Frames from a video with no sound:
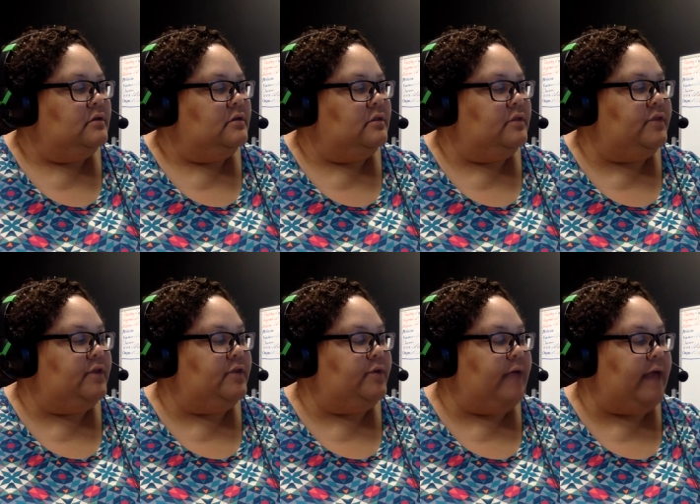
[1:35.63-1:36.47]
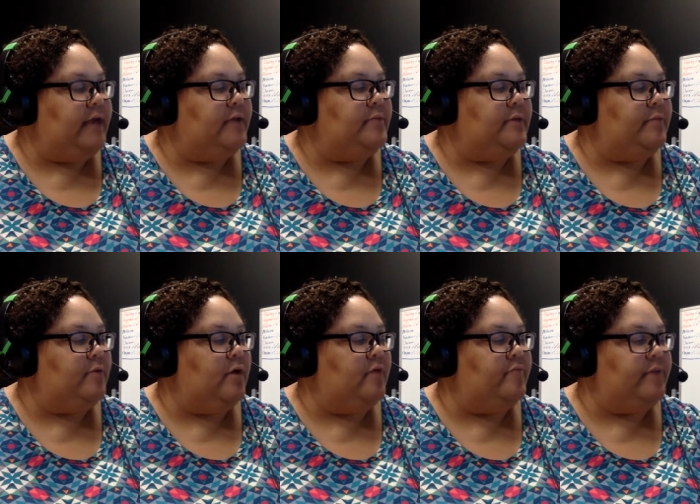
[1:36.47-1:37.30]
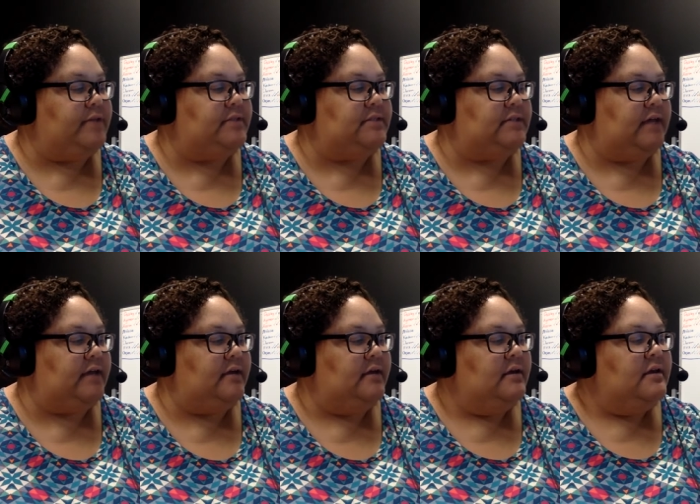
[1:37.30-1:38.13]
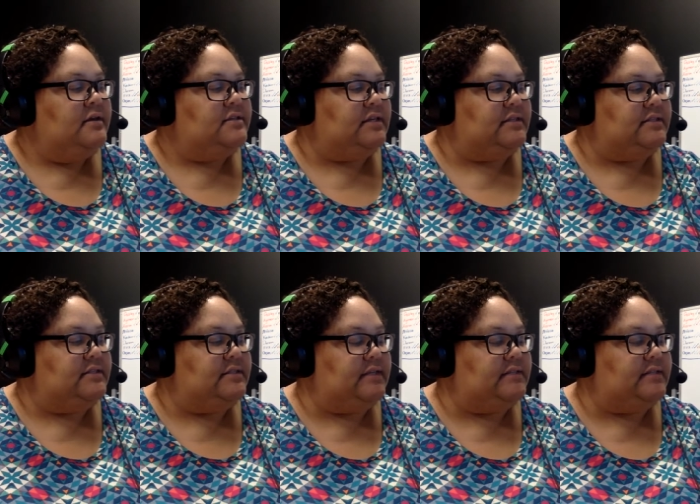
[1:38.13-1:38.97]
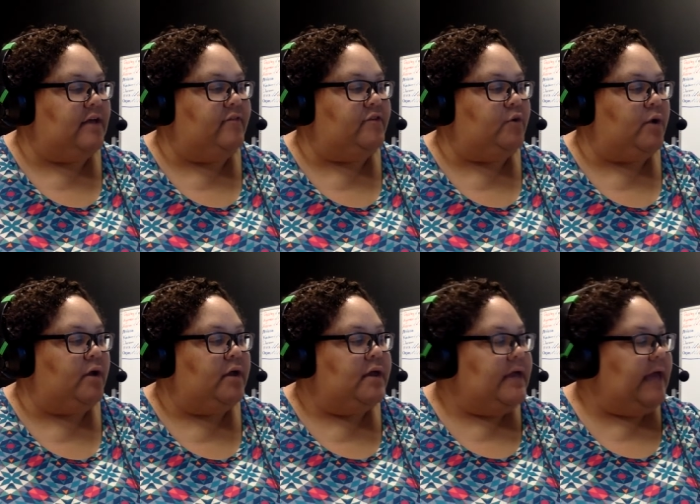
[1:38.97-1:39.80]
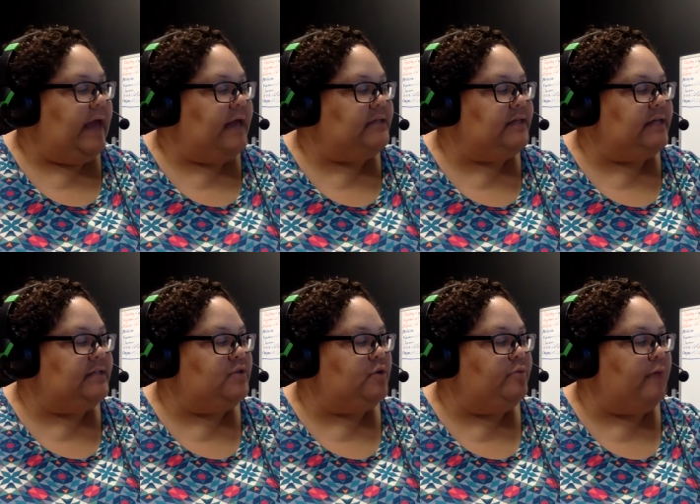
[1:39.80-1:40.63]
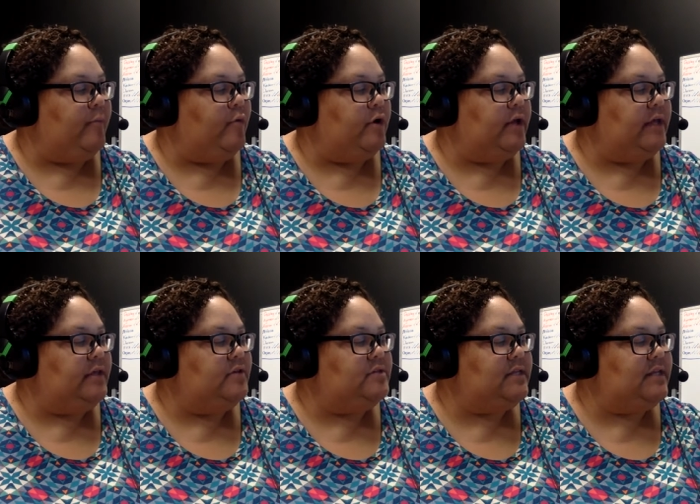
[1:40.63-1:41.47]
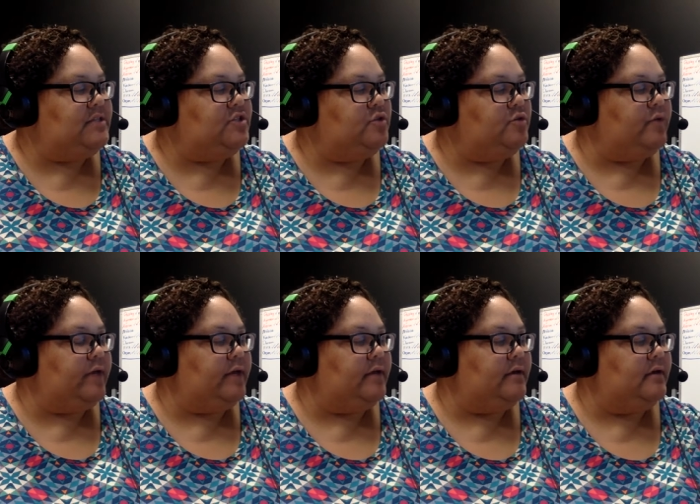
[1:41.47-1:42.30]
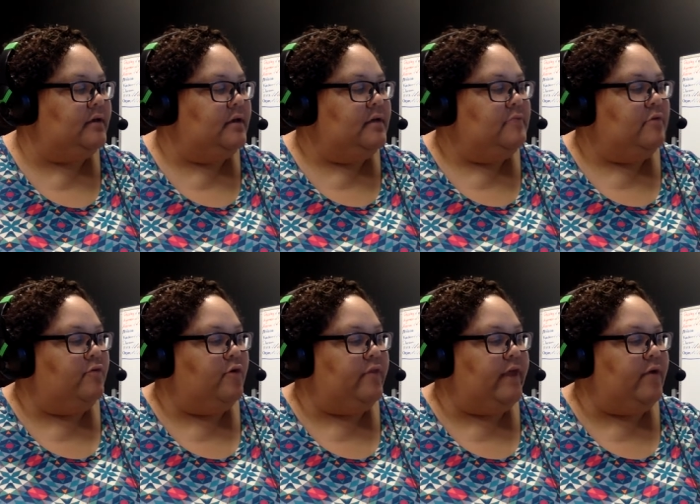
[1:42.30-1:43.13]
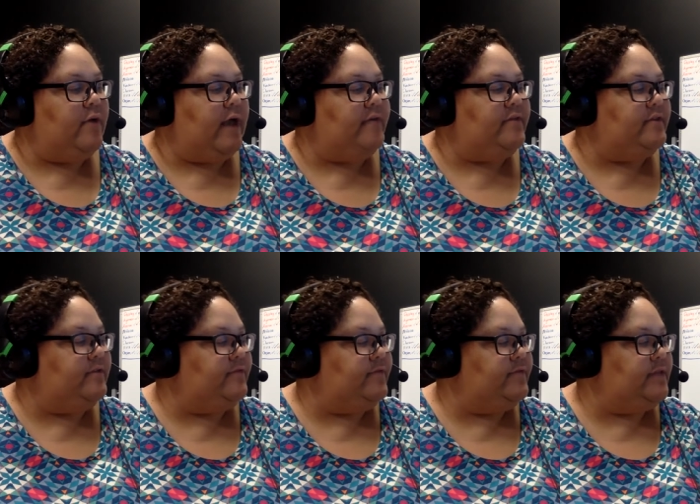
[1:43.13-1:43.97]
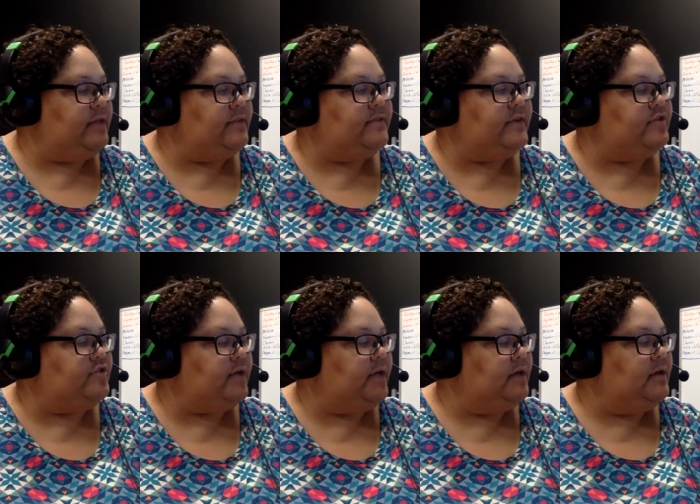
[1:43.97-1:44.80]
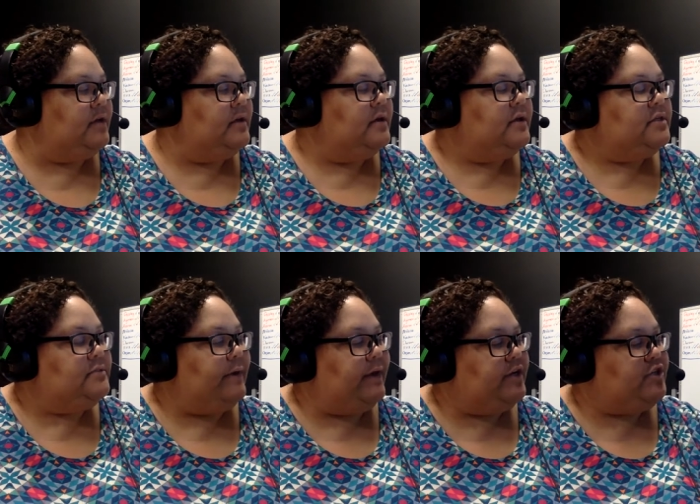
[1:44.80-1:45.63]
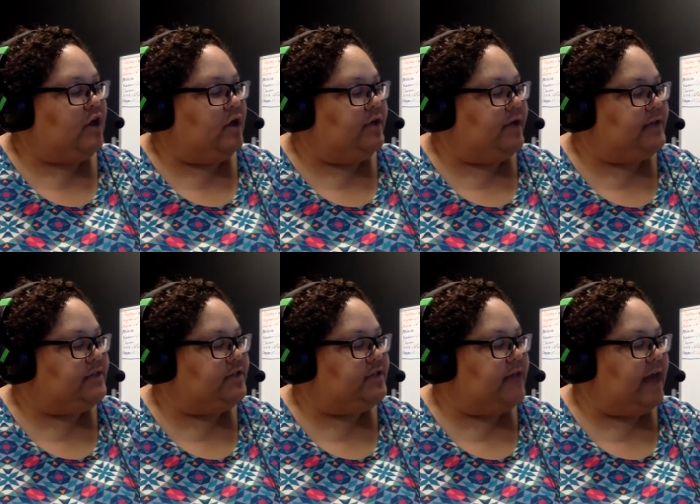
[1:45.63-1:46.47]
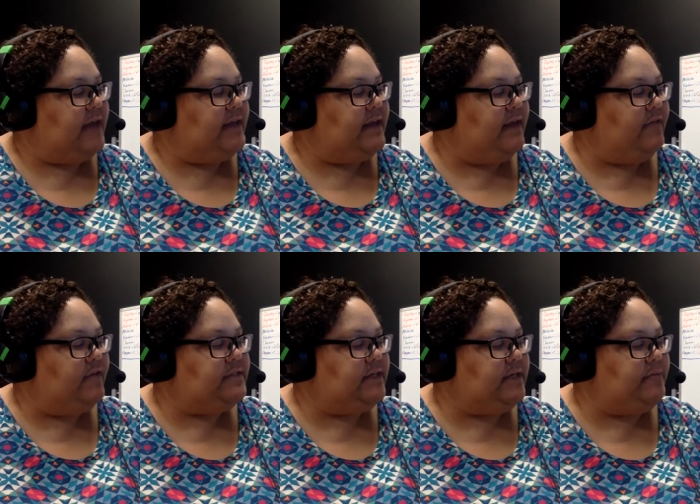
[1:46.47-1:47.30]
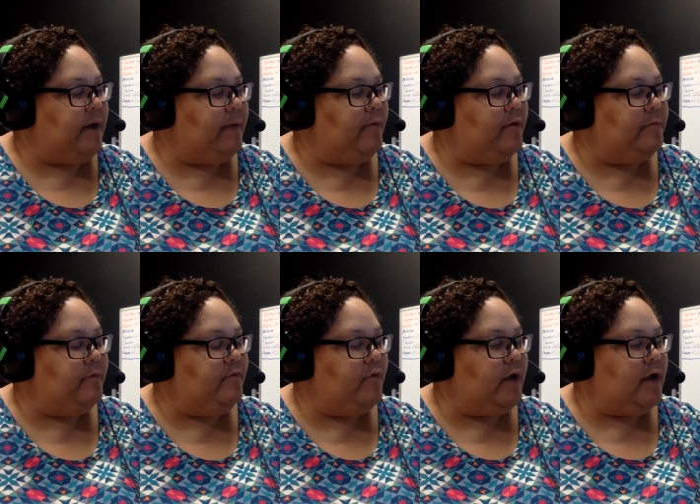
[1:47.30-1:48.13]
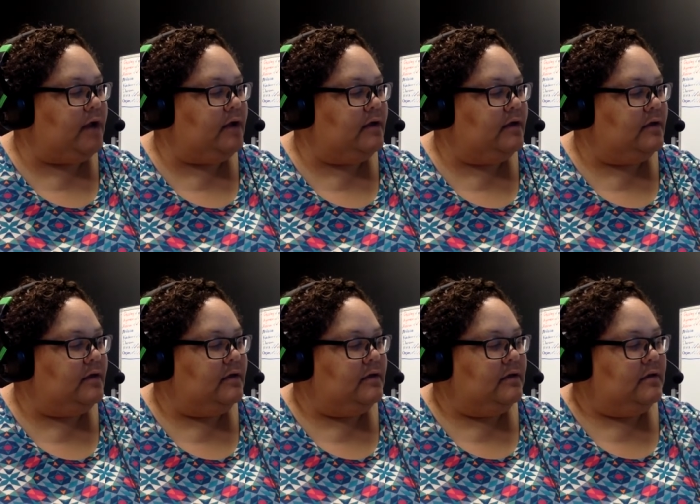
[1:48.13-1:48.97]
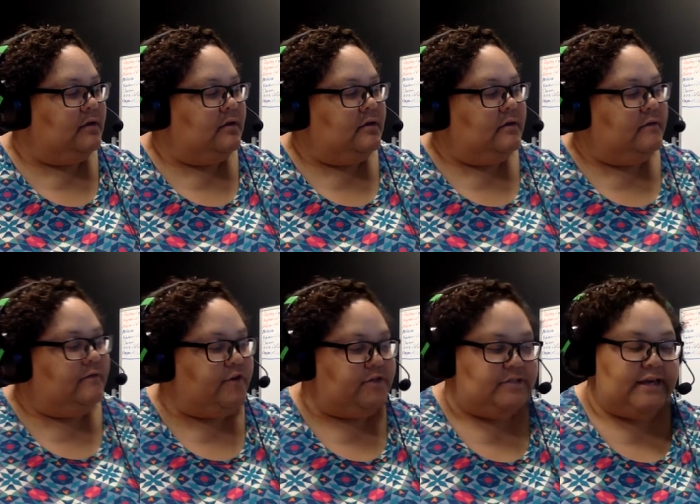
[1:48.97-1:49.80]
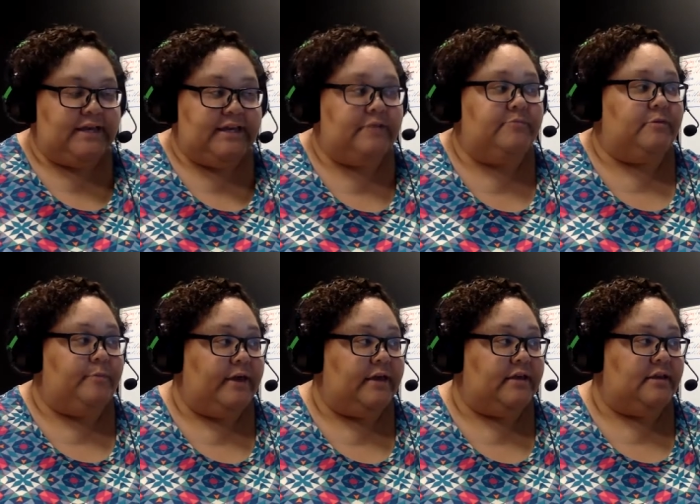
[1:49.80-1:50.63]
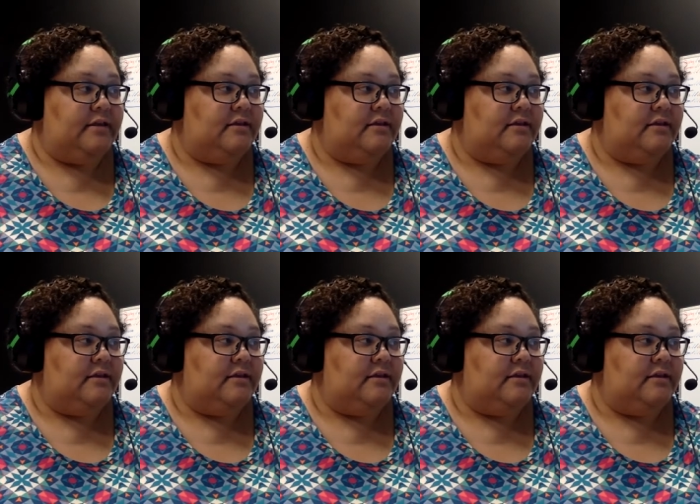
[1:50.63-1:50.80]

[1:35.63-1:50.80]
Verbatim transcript: the Lucayan people of present day, San, Salvador, ate and sold popcorn and used it as jewelry before they arrived in the 15th century. Spanish colonizers had never seen popcorn before. First, I heat up the pan.